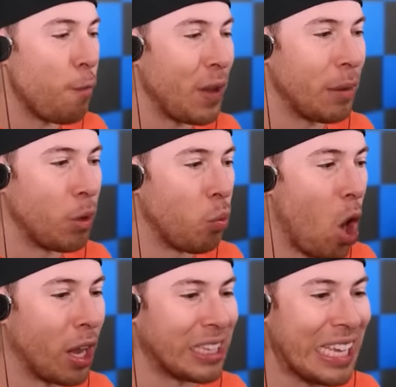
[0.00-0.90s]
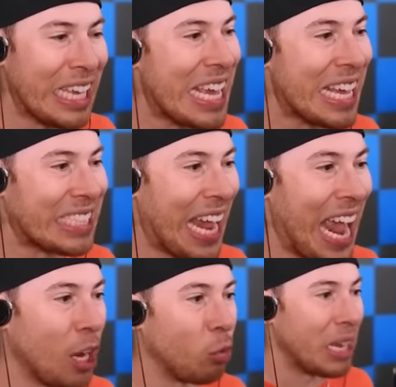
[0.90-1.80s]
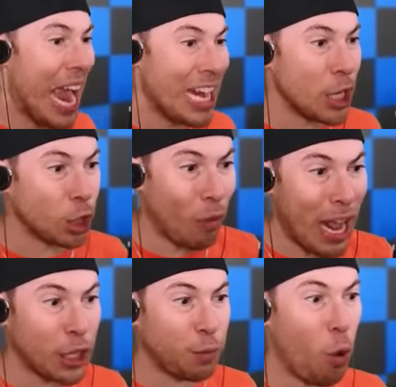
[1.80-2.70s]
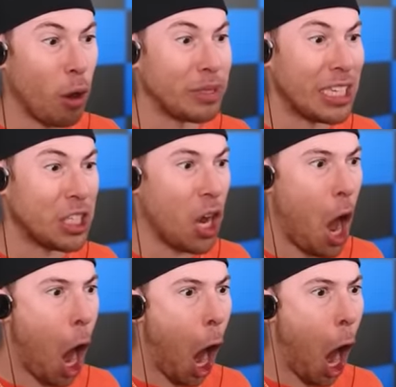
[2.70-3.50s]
you feed him the wrong thing, he gets angry and he transforms into...